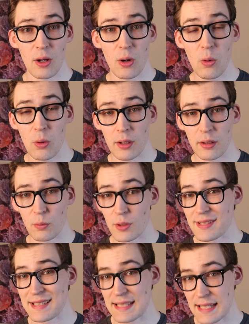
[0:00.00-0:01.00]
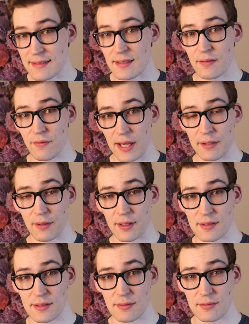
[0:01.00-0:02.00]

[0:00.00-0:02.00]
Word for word: or were seasoned veterans.